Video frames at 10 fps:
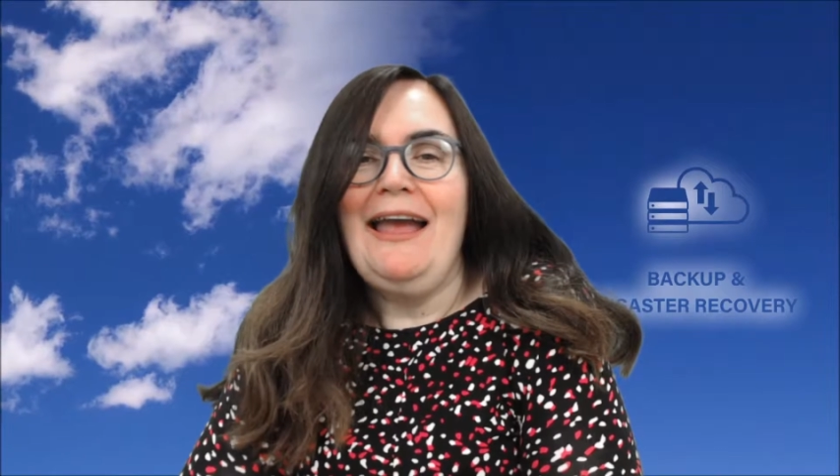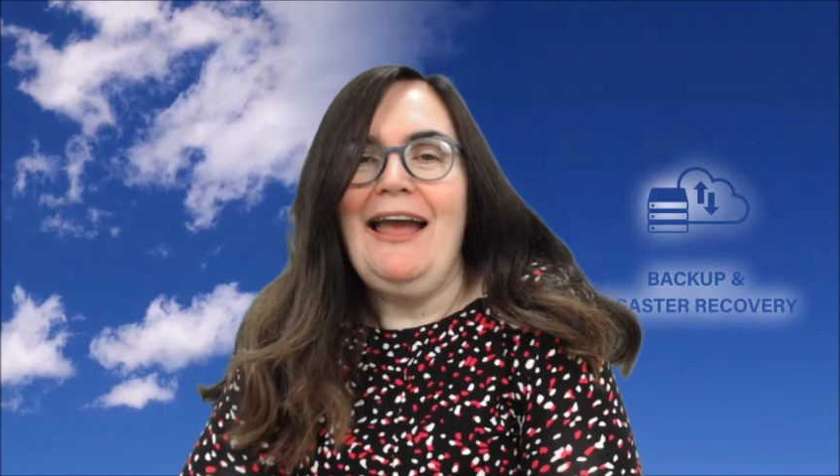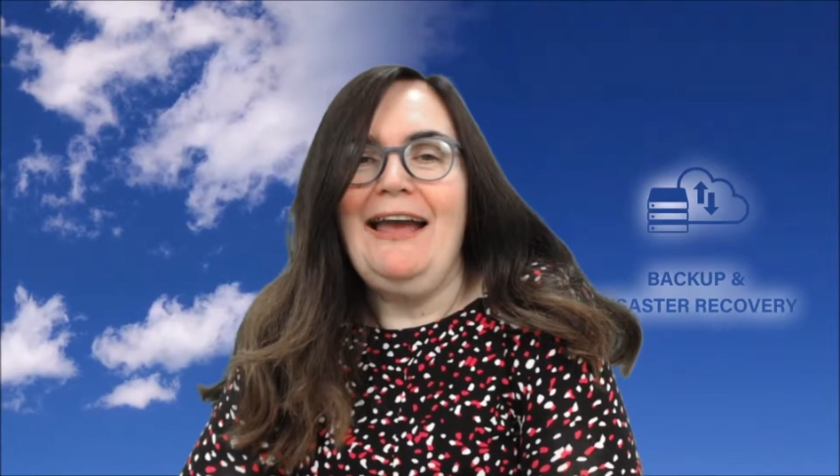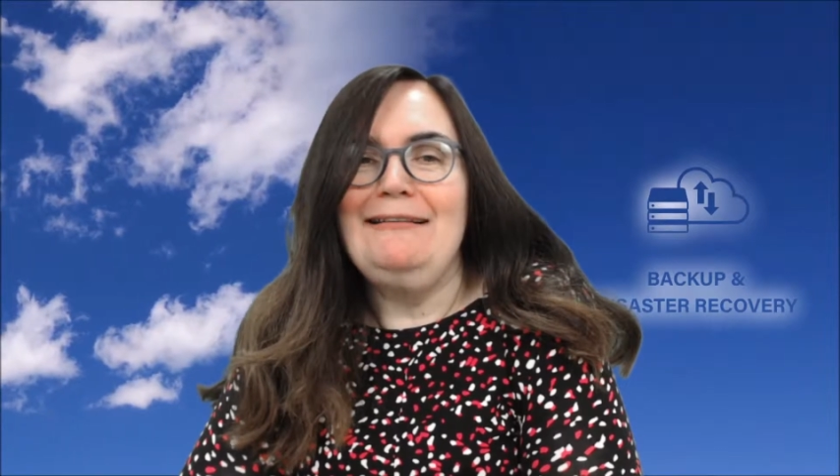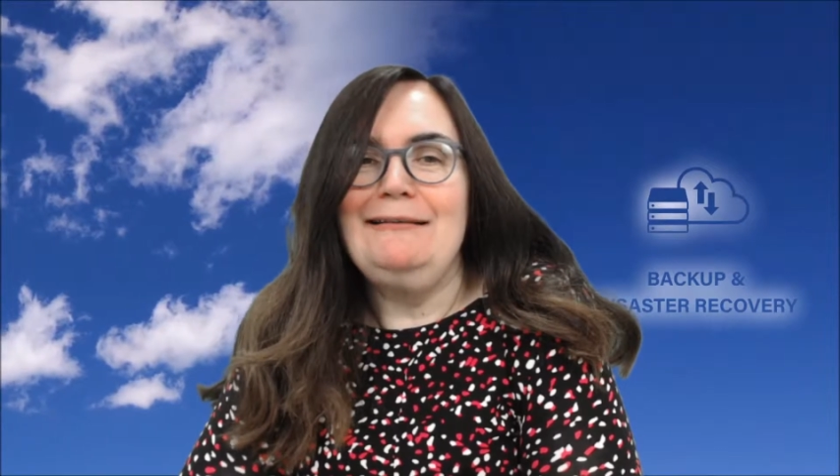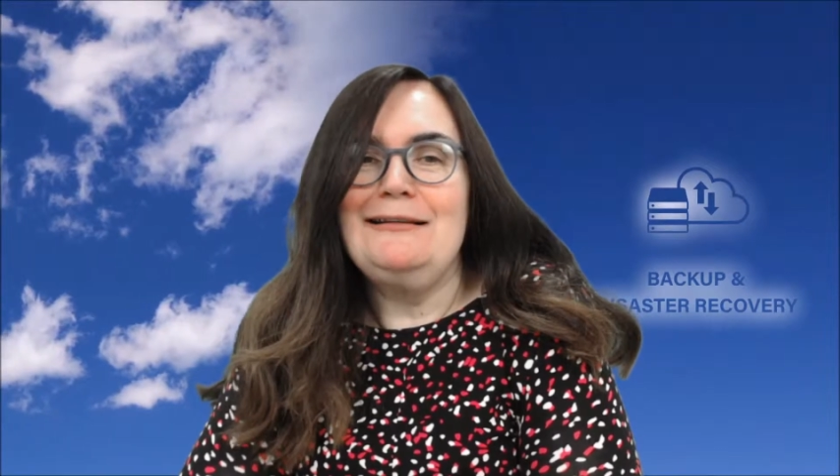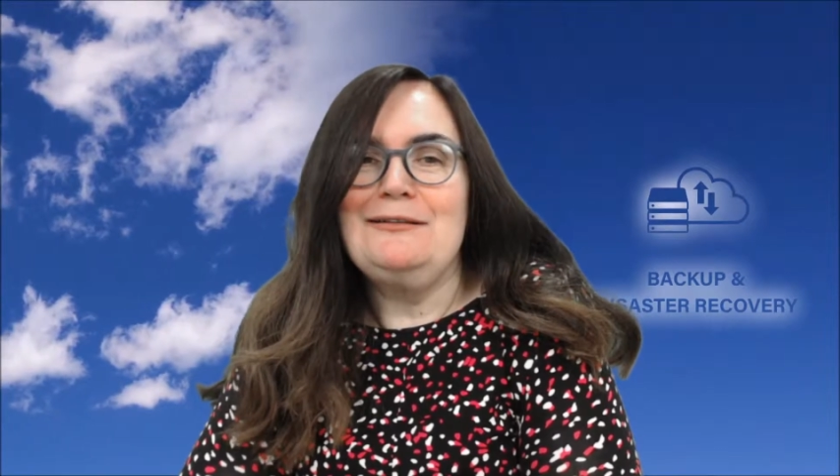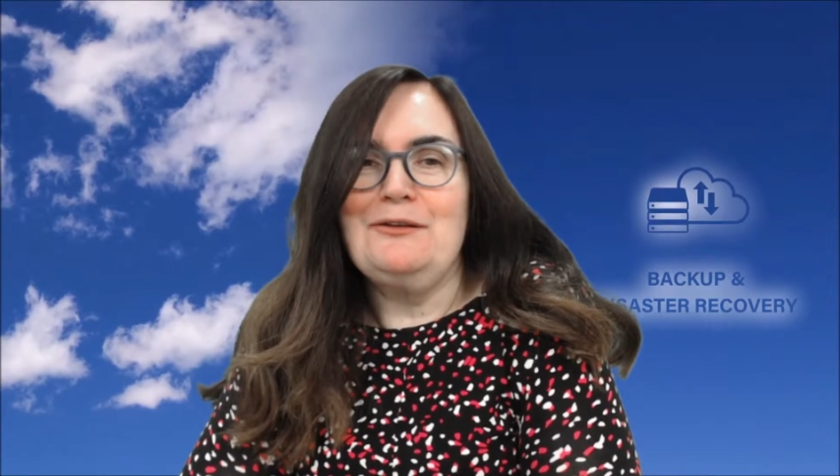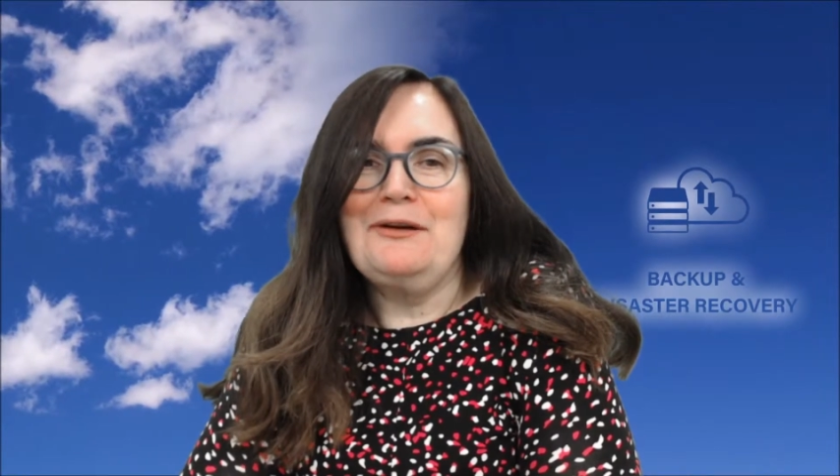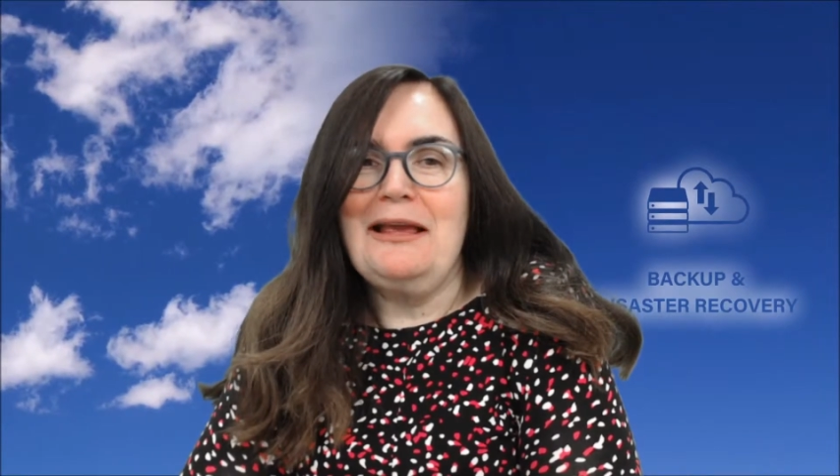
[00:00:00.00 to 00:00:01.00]
And this
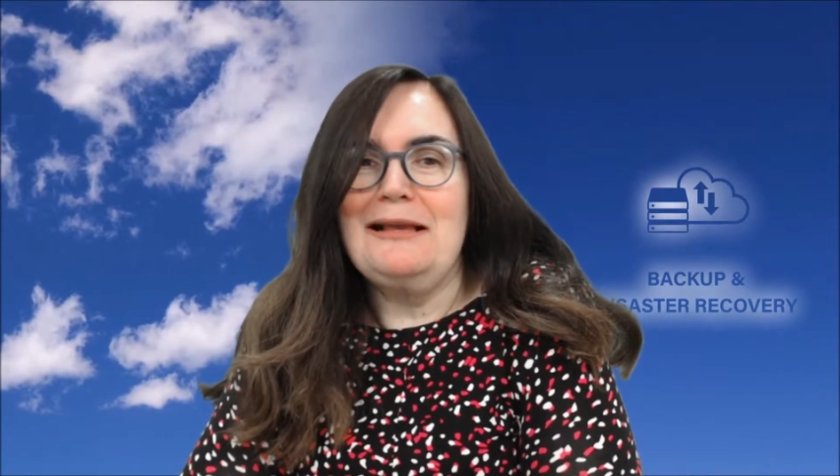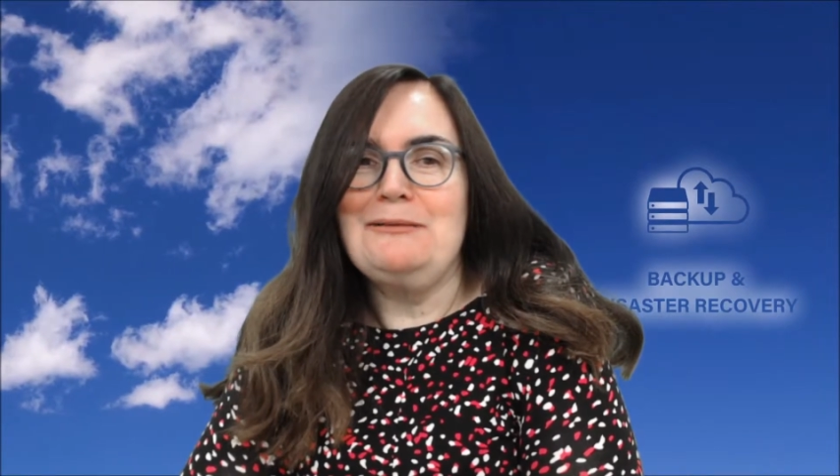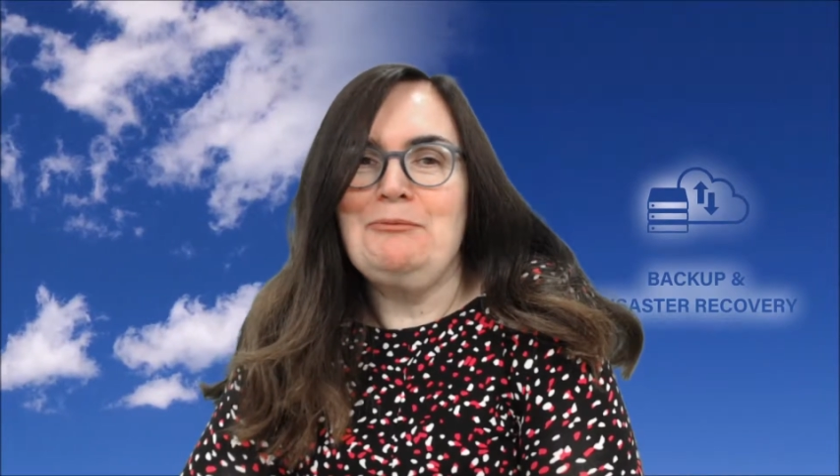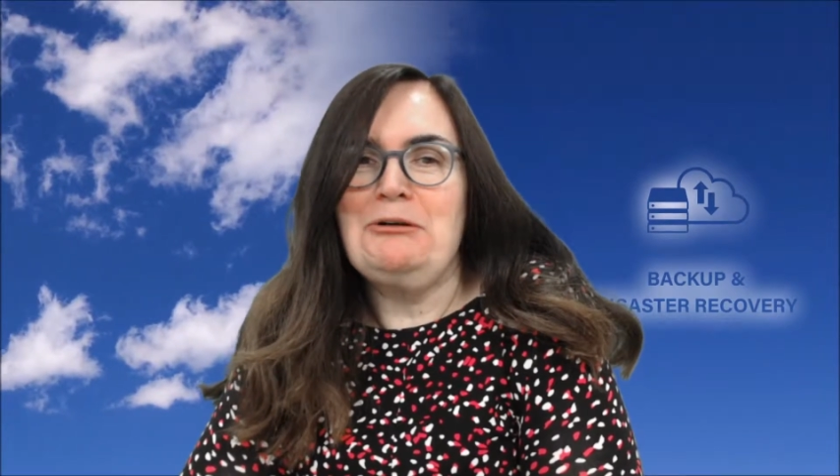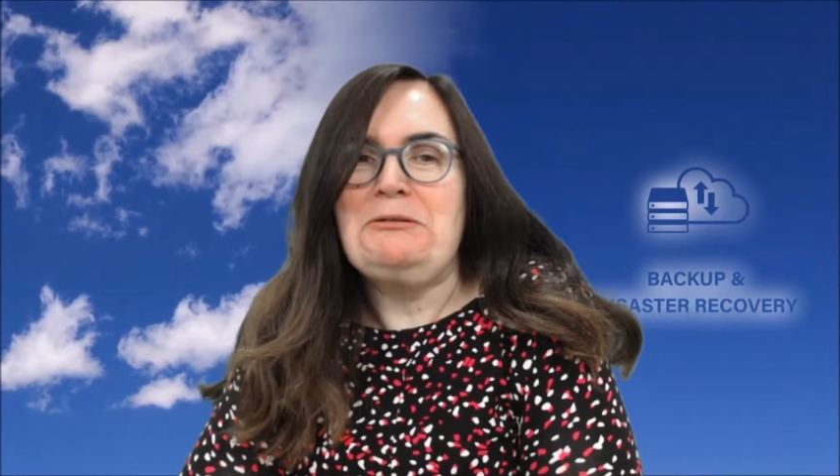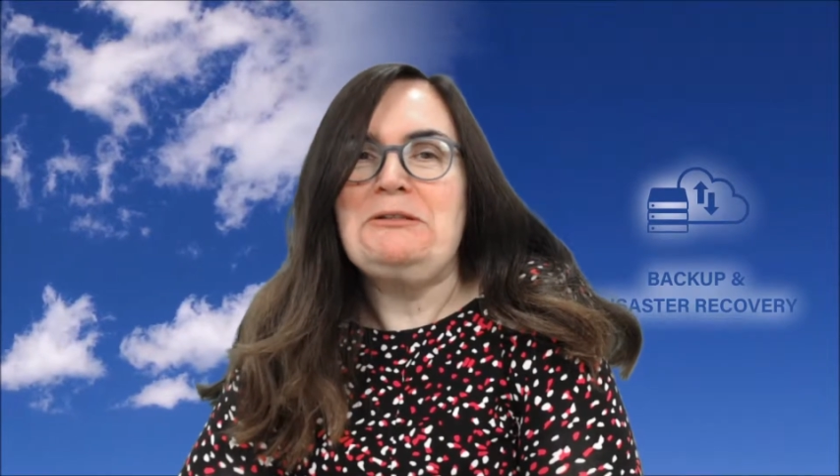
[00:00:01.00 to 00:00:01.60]
story has a point,